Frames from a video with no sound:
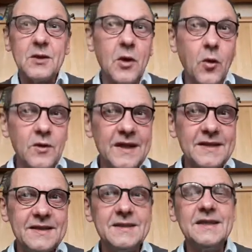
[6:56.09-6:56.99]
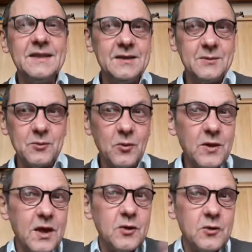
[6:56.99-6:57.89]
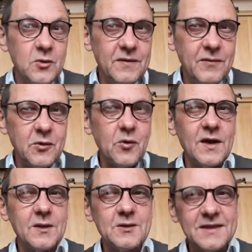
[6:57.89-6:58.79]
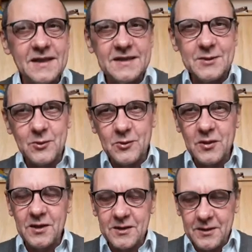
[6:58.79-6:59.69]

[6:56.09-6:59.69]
all that he did, we're going to do even greater things. So do not...